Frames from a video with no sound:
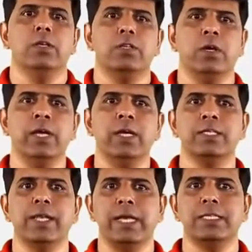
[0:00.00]
So here
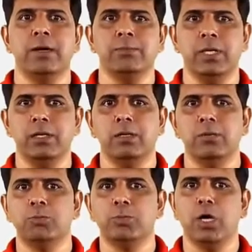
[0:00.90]
is an example,
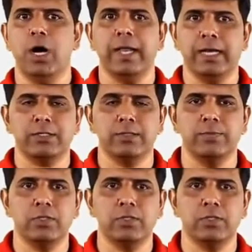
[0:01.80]
product.